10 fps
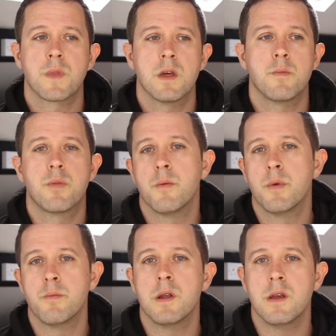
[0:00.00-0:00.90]

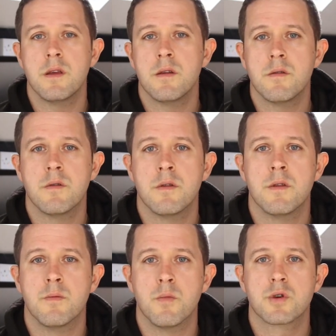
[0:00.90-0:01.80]
the
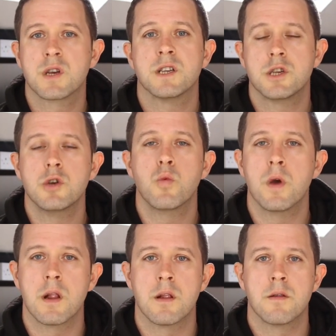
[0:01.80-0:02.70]
more chance you
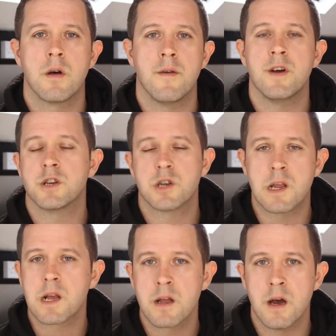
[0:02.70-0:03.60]
will
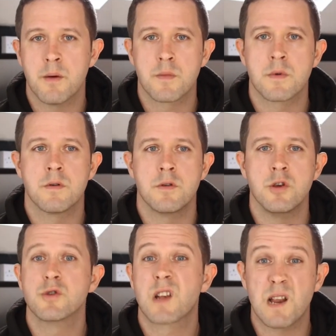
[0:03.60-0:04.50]
eventually
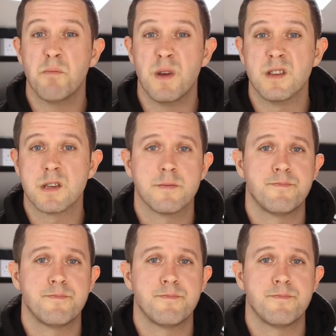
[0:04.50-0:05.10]
use clip-ins.